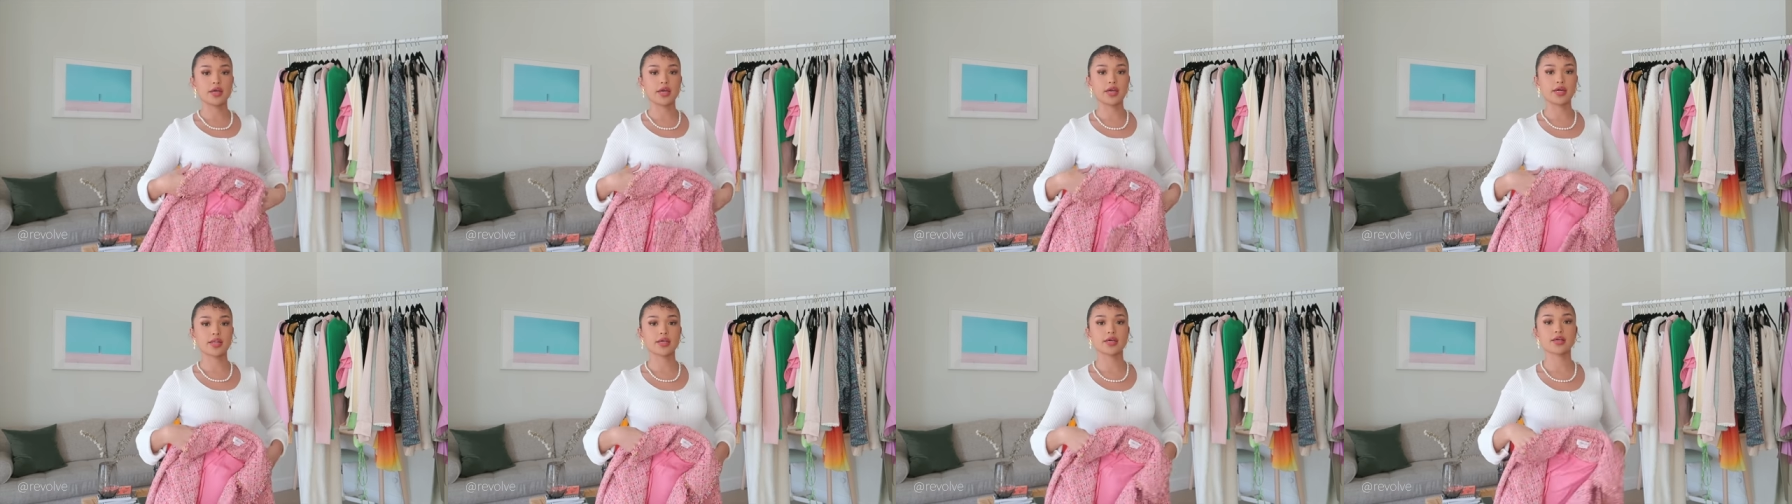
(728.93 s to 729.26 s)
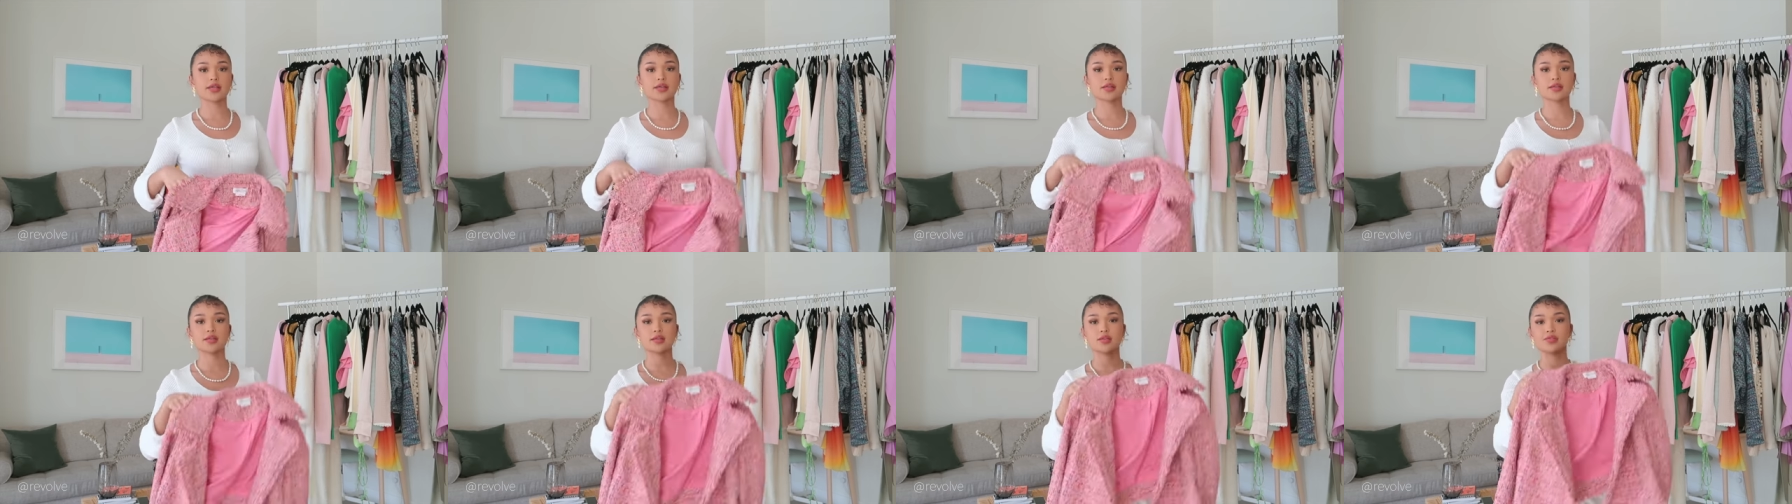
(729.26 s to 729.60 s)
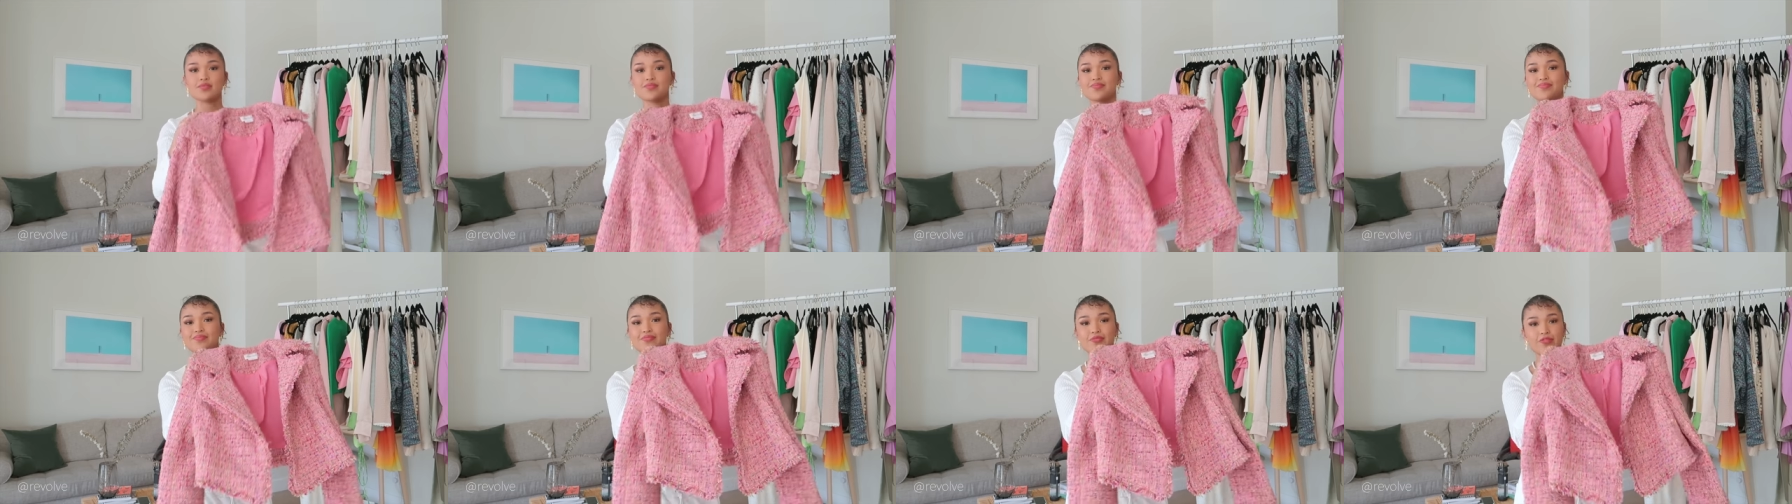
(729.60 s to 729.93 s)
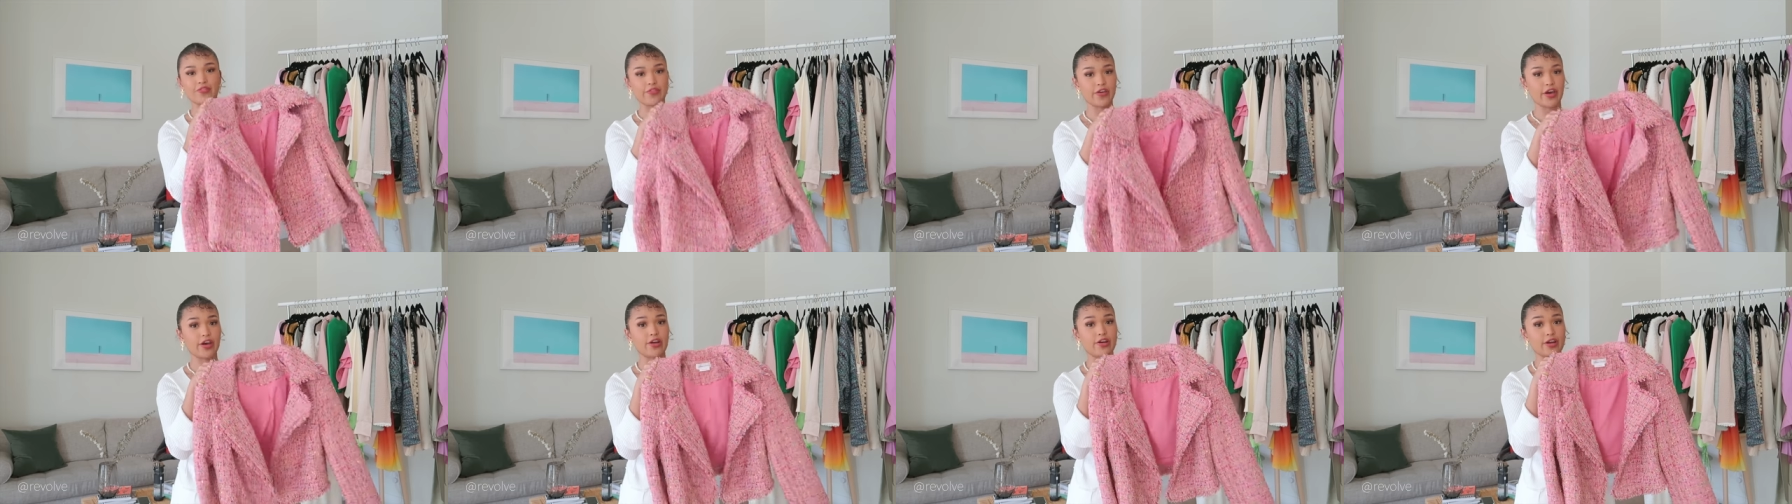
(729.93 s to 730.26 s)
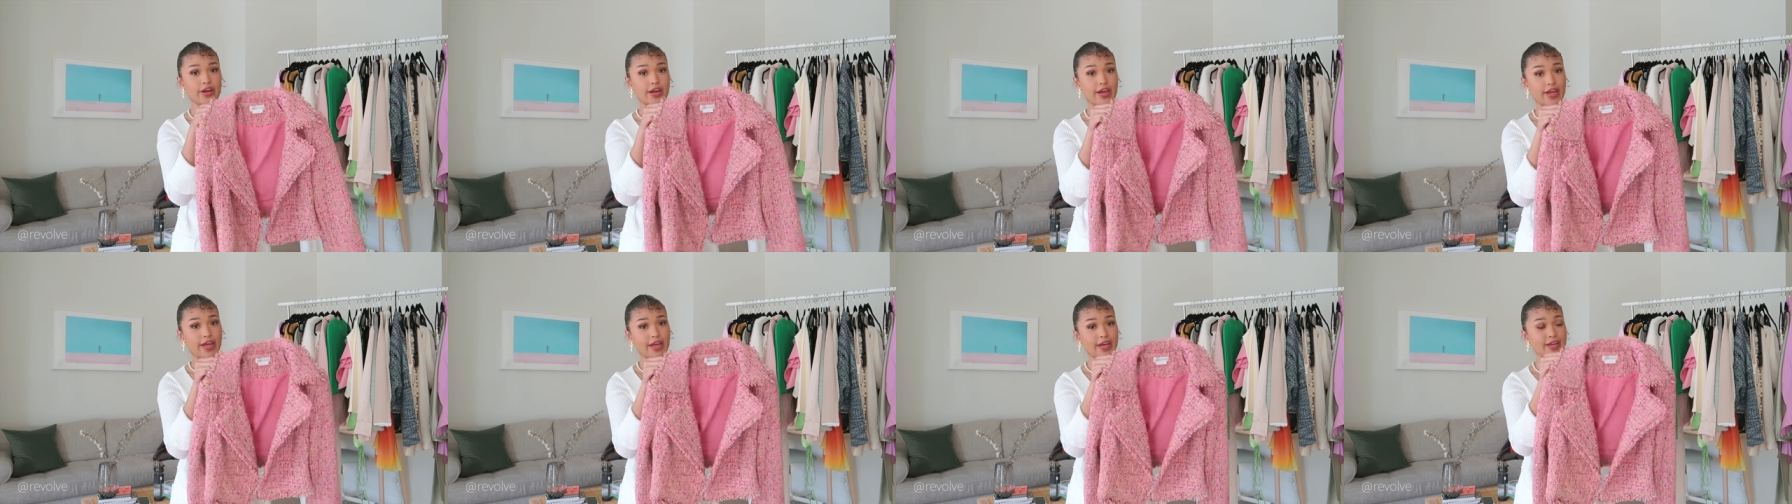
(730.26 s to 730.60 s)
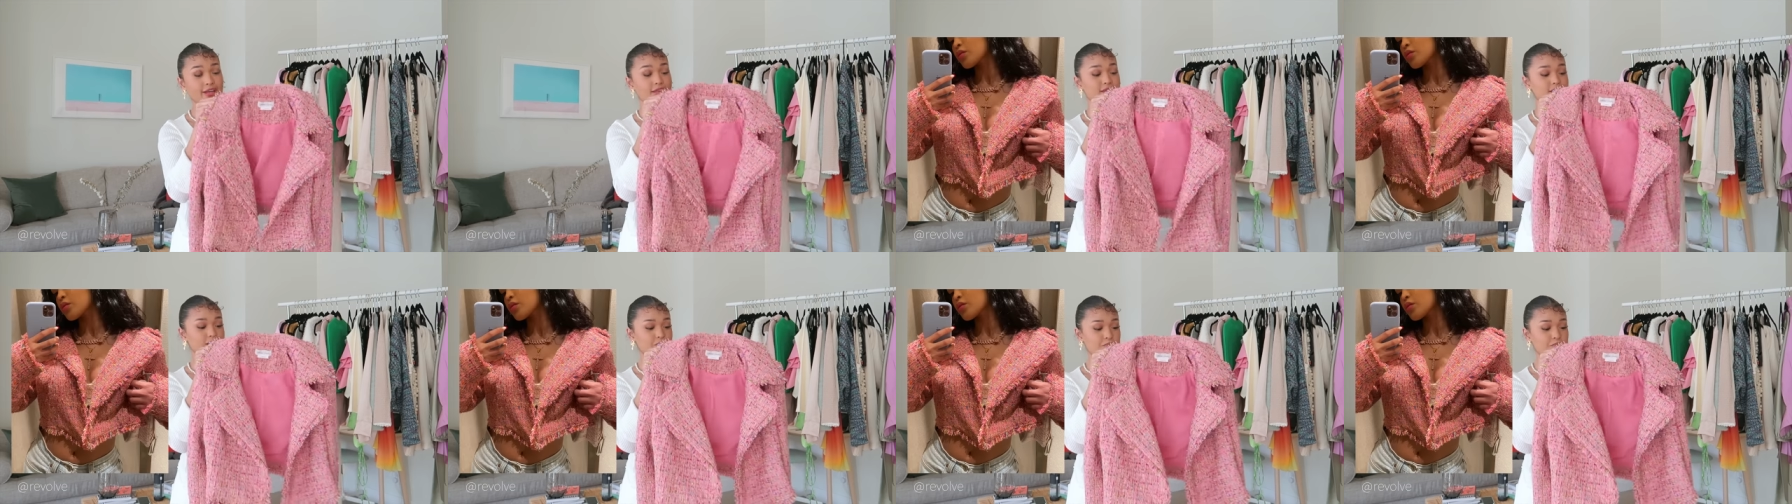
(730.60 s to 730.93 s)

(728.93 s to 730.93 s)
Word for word: it is very